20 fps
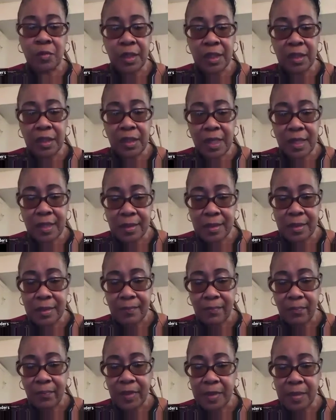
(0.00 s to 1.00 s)
that, yes,
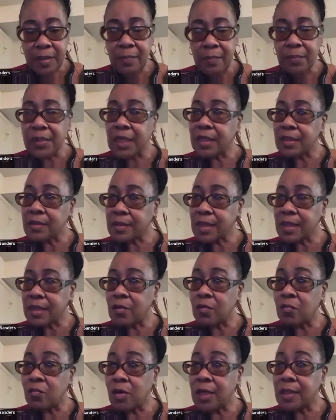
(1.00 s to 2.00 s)
Something is
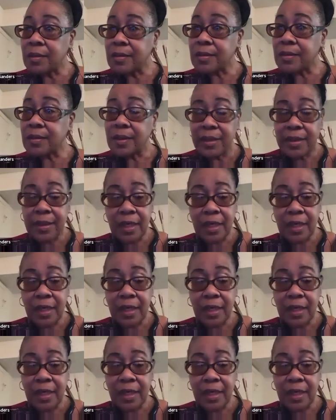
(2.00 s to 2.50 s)
here once,